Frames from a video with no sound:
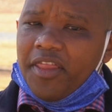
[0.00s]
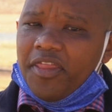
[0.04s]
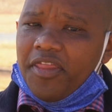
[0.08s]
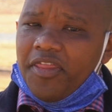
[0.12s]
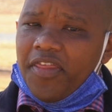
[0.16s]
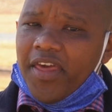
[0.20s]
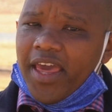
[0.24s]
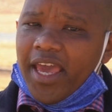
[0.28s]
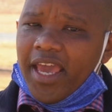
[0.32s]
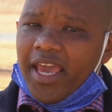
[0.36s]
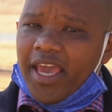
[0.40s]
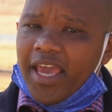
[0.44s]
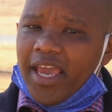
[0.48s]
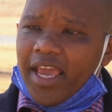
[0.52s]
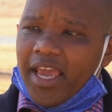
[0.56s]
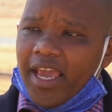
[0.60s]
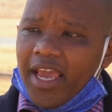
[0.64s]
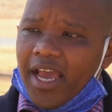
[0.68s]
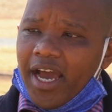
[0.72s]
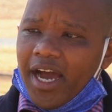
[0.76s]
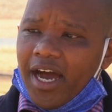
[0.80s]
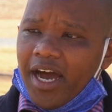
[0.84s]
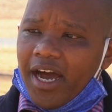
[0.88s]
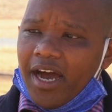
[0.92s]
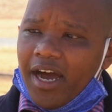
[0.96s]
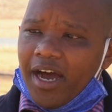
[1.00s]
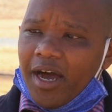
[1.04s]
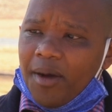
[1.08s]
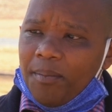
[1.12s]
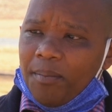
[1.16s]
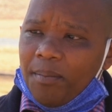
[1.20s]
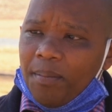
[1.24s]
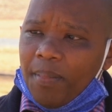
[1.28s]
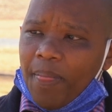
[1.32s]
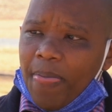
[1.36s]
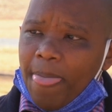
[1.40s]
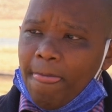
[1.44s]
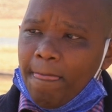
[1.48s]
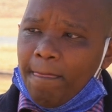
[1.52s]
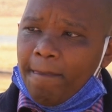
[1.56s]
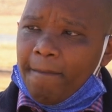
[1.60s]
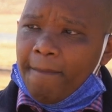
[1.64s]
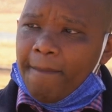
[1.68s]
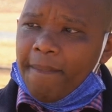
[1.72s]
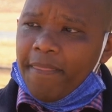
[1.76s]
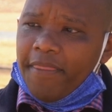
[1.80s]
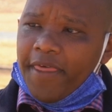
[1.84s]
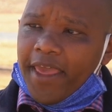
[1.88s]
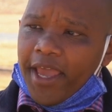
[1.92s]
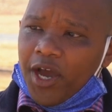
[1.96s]
there
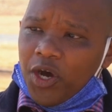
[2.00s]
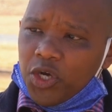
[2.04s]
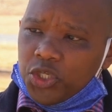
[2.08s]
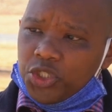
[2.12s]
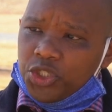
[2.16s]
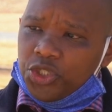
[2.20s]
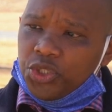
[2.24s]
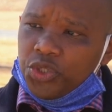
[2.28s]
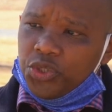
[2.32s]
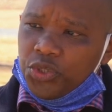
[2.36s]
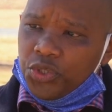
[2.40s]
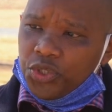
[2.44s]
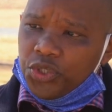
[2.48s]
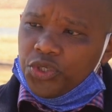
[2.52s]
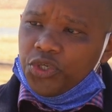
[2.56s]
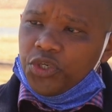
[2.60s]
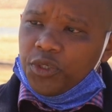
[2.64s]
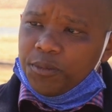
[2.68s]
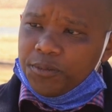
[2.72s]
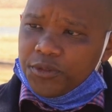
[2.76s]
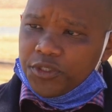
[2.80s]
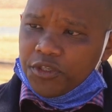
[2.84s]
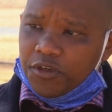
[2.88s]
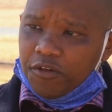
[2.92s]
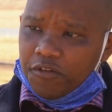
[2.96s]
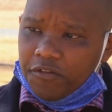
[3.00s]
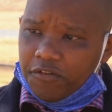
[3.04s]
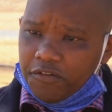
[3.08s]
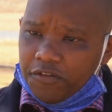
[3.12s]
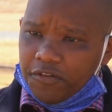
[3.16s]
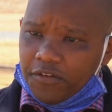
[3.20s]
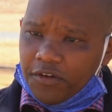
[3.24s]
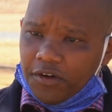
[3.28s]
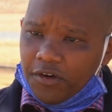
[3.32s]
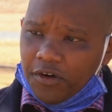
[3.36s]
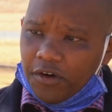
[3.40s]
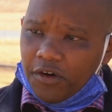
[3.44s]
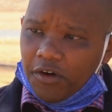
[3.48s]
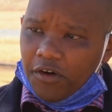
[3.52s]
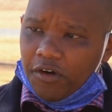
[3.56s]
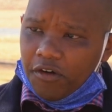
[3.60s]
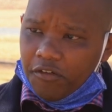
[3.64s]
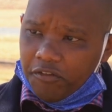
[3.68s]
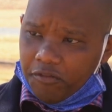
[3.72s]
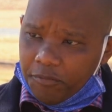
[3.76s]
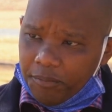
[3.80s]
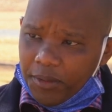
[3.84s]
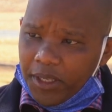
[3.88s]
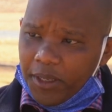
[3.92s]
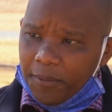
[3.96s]
are two groups of
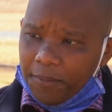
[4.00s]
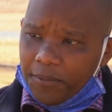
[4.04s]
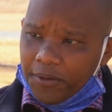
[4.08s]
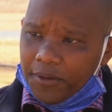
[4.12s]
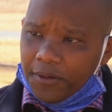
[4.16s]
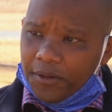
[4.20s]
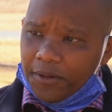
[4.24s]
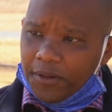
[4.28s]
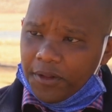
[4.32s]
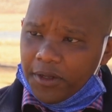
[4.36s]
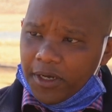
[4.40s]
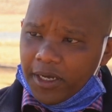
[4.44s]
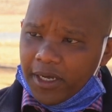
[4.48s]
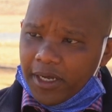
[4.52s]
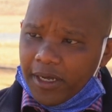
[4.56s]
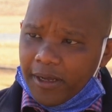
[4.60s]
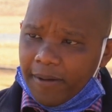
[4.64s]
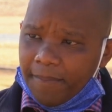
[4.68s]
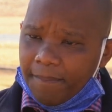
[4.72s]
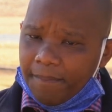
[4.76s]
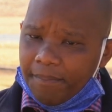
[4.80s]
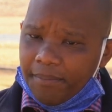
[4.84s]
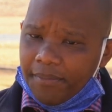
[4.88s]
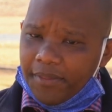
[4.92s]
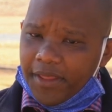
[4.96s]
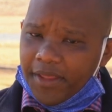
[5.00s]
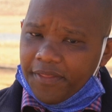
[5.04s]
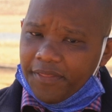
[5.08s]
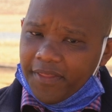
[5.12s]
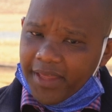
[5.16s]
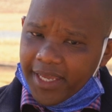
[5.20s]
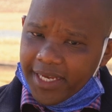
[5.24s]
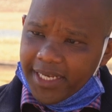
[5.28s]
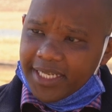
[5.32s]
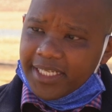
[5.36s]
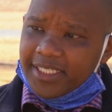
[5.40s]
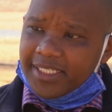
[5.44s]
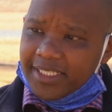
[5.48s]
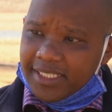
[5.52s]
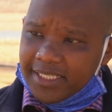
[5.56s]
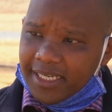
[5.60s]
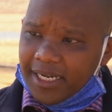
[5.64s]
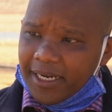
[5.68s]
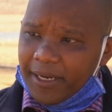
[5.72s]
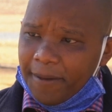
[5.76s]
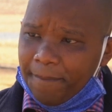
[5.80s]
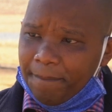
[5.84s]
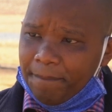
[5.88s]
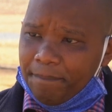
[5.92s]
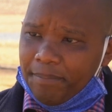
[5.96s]
people that they did
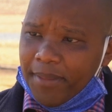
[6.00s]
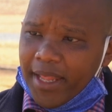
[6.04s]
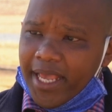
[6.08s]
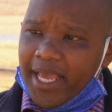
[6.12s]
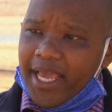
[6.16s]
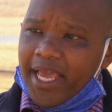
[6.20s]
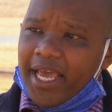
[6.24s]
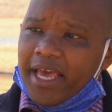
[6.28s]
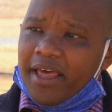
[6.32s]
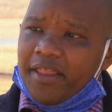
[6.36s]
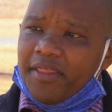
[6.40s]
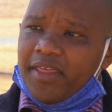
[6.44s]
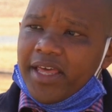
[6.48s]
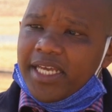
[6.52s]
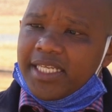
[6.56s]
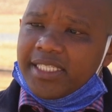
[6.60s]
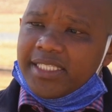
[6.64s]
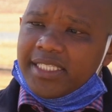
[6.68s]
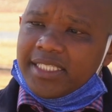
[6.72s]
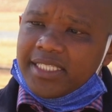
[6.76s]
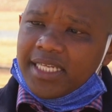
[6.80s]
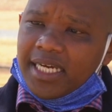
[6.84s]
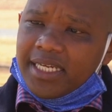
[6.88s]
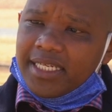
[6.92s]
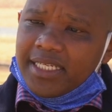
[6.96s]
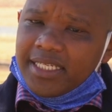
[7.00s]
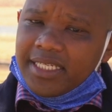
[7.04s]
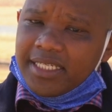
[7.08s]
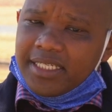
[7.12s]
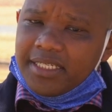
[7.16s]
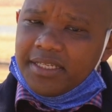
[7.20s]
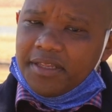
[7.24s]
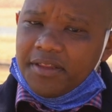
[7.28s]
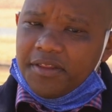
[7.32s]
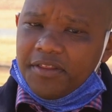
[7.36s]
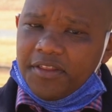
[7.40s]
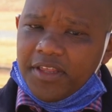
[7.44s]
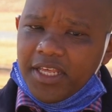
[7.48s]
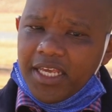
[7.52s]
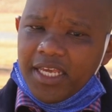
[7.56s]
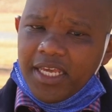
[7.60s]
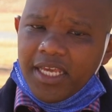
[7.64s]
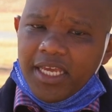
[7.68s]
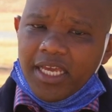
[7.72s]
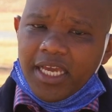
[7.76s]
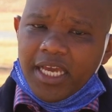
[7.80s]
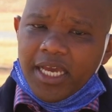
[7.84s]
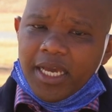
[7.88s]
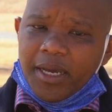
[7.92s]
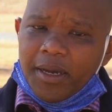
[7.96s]
study. They studied the
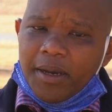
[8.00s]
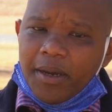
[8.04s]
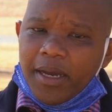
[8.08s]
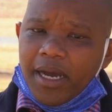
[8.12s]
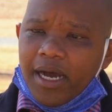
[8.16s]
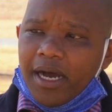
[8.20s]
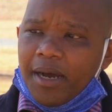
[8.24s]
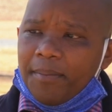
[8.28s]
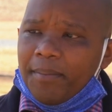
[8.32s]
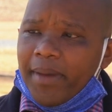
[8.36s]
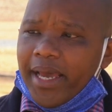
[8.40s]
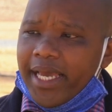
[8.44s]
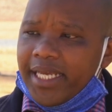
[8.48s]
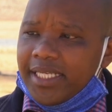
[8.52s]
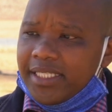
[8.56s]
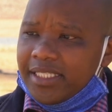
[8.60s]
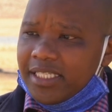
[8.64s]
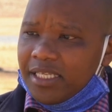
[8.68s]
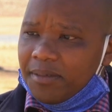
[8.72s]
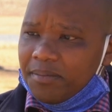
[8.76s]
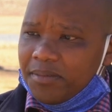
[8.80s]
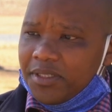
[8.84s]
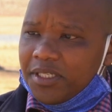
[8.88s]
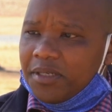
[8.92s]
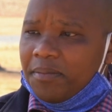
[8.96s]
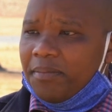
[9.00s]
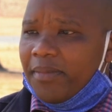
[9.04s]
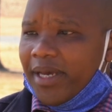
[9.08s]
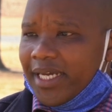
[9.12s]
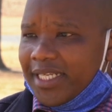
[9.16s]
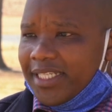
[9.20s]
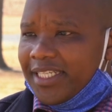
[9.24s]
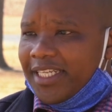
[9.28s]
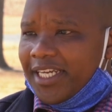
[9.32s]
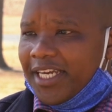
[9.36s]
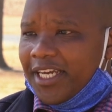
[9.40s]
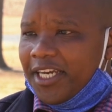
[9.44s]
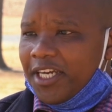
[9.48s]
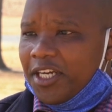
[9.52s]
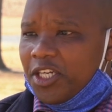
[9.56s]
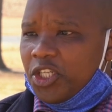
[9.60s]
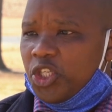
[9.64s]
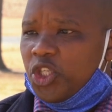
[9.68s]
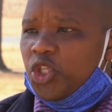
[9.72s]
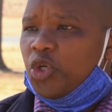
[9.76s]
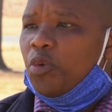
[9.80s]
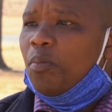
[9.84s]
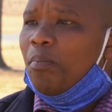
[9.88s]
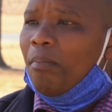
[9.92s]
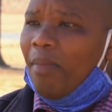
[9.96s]
asymptomatic
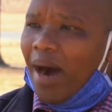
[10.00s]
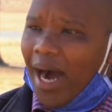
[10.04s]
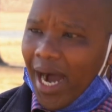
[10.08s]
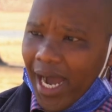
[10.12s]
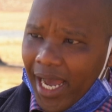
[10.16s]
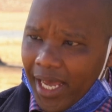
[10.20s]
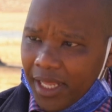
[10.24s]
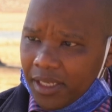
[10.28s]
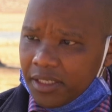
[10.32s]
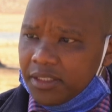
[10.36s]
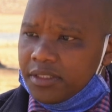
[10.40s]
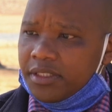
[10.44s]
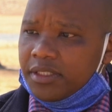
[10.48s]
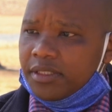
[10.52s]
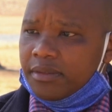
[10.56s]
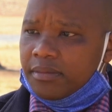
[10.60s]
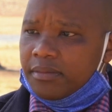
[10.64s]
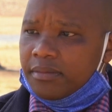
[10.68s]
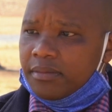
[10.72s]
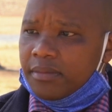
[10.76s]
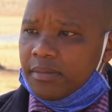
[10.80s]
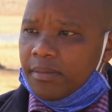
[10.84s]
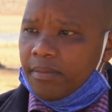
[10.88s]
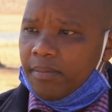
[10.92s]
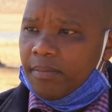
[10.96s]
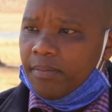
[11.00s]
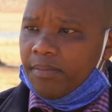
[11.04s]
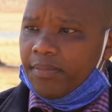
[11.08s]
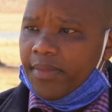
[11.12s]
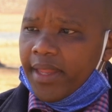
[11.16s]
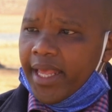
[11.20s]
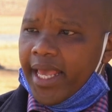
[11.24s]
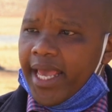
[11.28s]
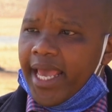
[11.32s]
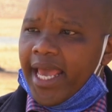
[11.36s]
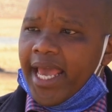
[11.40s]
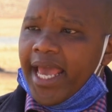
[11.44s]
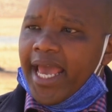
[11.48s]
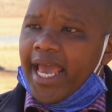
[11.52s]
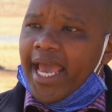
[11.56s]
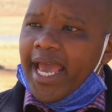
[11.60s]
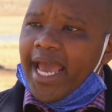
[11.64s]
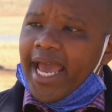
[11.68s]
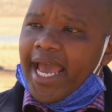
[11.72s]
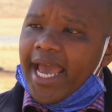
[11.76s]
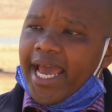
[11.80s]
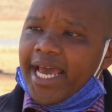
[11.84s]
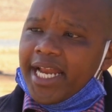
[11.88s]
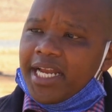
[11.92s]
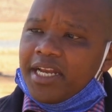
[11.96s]
to mild
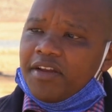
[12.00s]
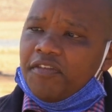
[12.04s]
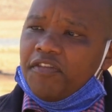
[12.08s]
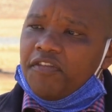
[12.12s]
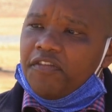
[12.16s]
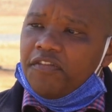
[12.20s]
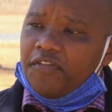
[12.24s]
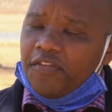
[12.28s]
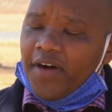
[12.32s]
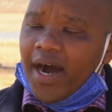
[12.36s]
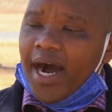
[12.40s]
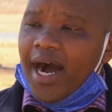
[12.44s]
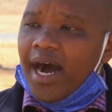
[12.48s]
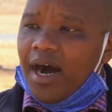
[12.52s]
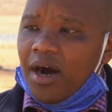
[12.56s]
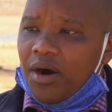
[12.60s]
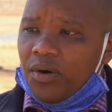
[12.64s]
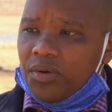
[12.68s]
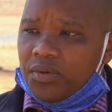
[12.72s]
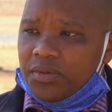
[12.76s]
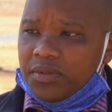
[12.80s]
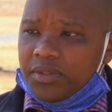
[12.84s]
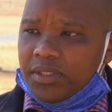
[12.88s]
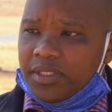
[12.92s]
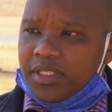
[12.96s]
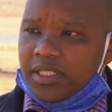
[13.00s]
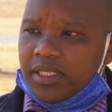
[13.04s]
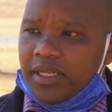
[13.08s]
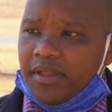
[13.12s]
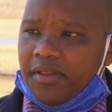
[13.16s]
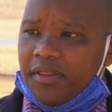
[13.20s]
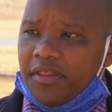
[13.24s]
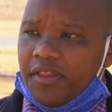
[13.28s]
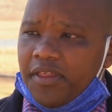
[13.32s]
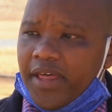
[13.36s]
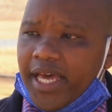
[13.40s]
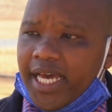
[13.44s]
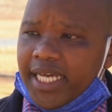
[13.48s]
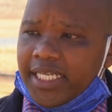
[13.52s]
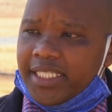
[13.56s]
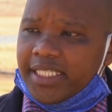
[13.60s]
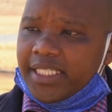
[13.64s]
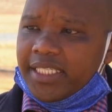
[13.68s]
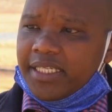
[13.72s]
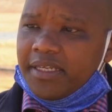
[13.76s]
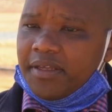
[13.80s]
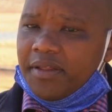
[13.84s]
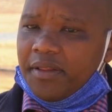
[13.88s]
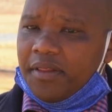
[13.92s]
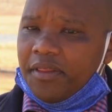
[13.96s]
and found that
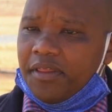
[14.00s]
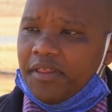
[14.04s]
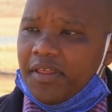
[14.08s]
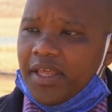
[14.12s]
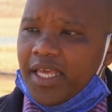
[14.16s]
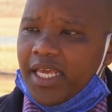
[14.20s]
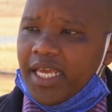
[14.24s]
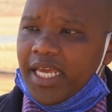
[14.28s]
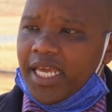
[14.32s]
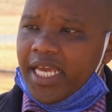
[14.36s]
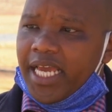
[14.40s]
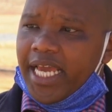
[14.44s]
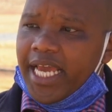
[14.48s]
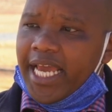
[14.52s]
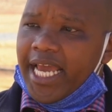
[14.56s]
the